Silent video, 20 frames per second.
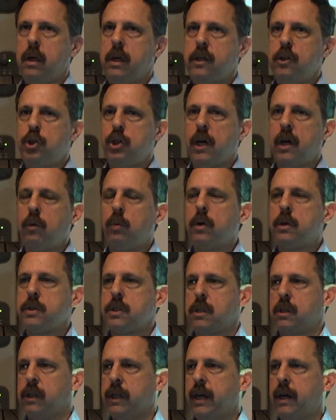In general,
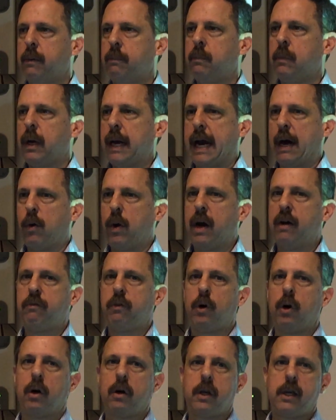slim.
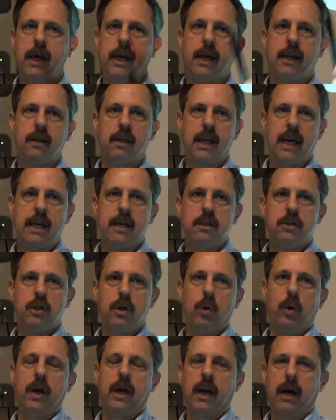However, Ken
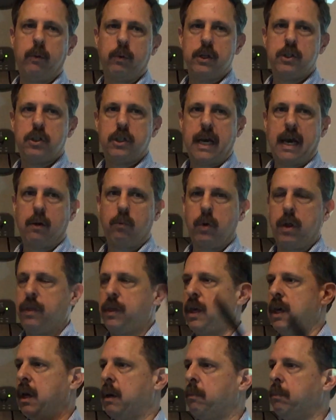KE2N, I would chat
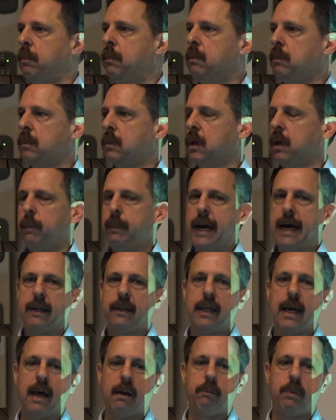with him
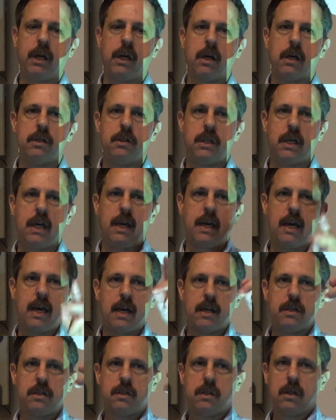about that because he
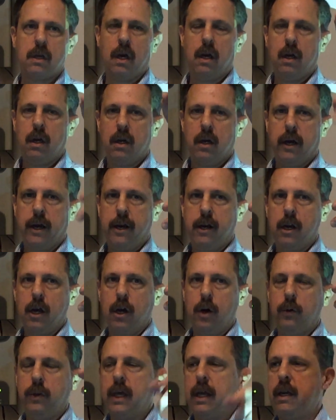has a
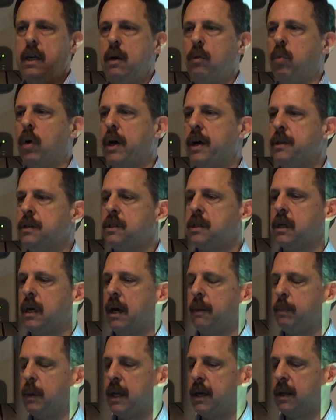node that he runs
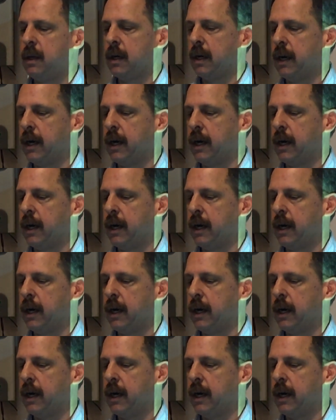up at